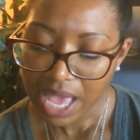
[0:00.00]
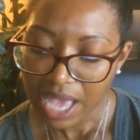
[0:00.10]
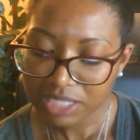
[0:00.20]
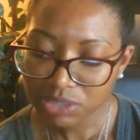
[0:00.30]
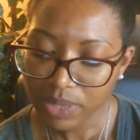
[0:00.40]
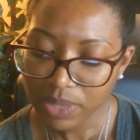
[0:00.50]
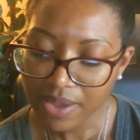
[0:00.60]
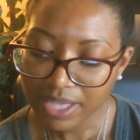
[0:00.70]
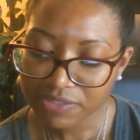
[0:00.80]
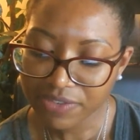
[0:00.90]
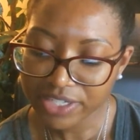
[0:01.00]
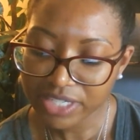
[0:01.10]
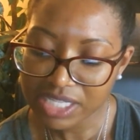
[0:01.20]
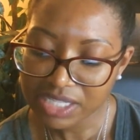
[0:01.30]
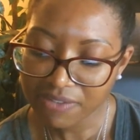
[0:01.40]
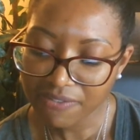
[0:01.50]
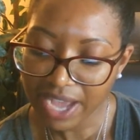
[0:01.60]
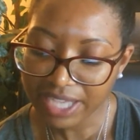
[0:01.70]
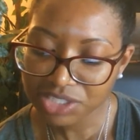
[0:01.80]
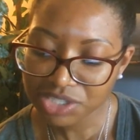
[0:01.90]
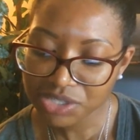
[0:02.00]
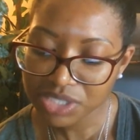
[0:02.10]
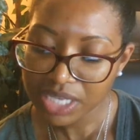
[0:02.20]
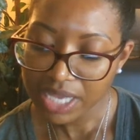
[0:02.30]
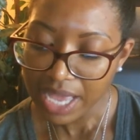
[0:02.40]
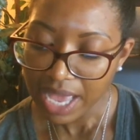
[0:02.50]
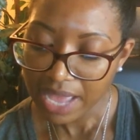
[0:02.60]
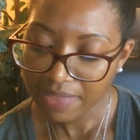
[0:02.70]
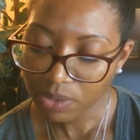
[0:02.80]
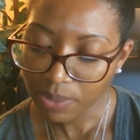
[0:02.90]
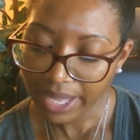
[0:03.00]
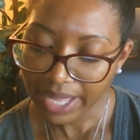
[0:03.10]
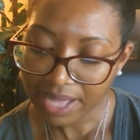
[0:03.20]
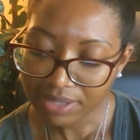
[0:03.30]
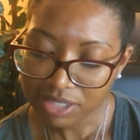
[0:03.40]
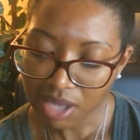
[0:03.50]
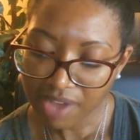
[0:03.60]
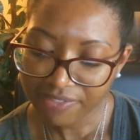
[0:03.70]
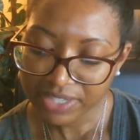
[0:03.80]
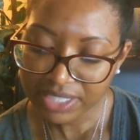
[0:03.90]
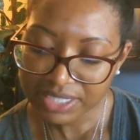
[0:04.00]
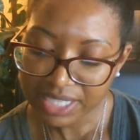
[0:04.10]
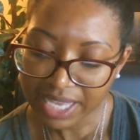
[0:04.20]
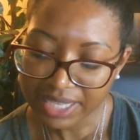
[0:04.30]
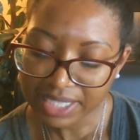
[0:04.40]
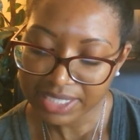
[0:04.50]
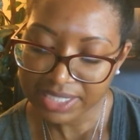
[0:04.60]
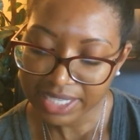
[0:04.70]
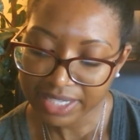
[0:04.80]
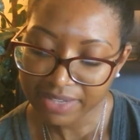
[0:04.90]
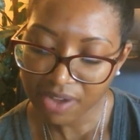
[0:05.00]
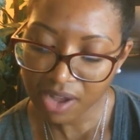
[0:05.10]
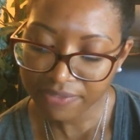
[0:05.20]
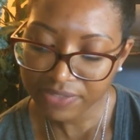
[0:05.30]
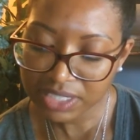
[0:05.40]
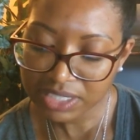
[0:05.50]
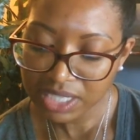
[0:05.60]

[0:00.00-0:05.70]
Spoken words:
as well as various advisors in the White House office and the executive office